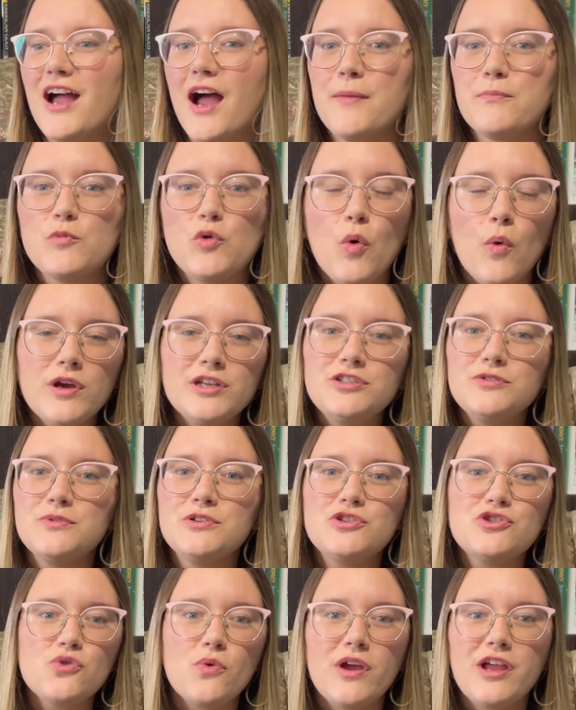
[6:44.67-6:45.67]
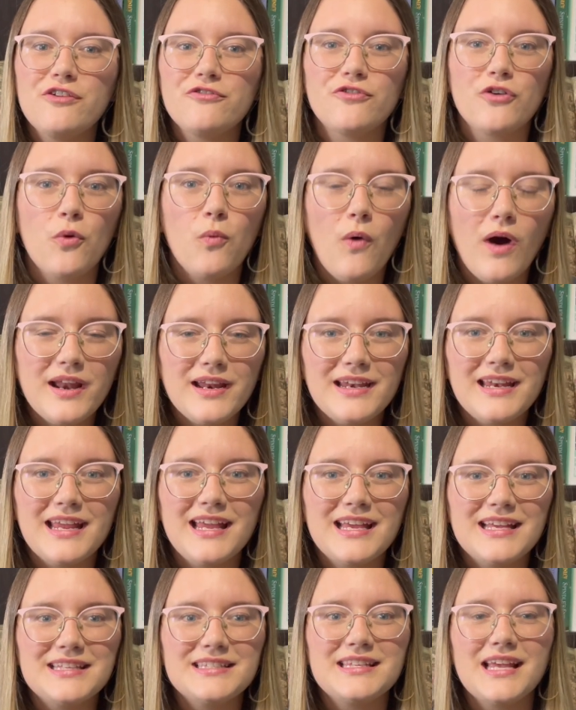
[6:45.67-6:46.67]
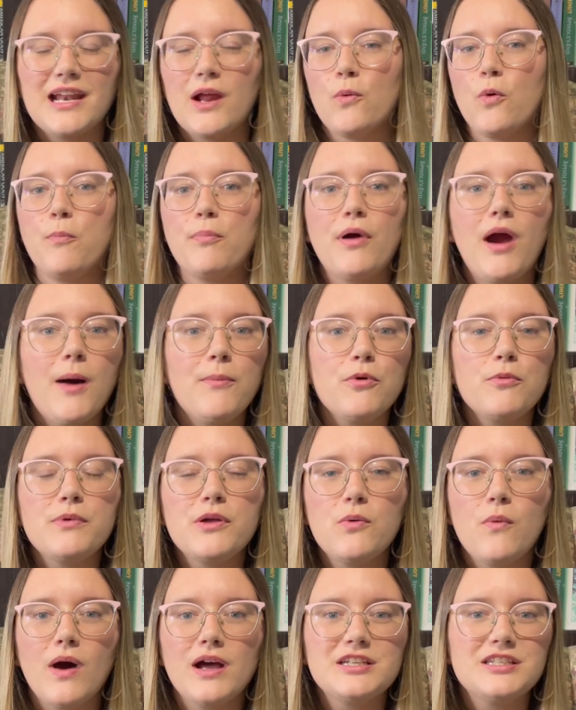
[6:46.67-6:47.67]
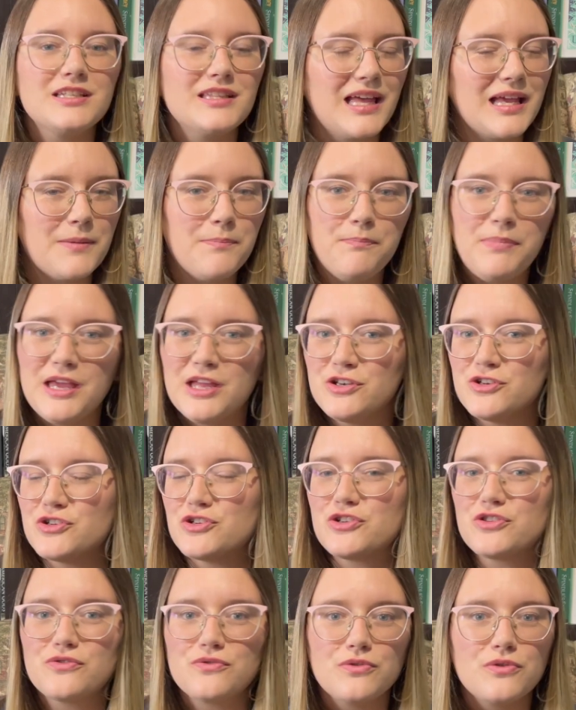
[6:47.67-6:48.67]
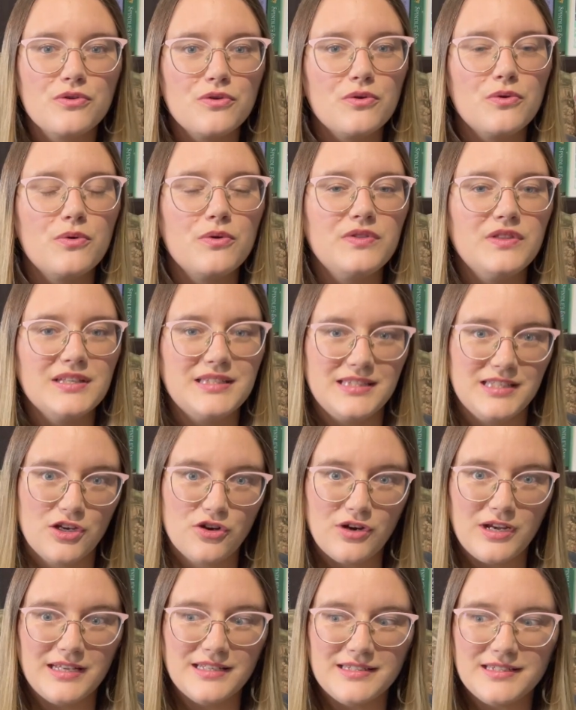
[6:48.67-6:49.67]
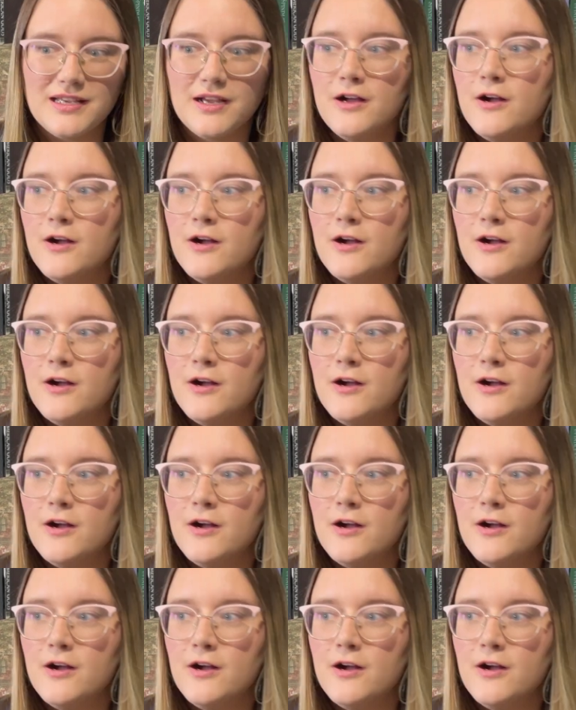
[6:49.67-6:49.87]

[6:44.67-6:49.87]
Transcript: I'm going to enjoy it for what it is, and I will probably want to like binge through the series.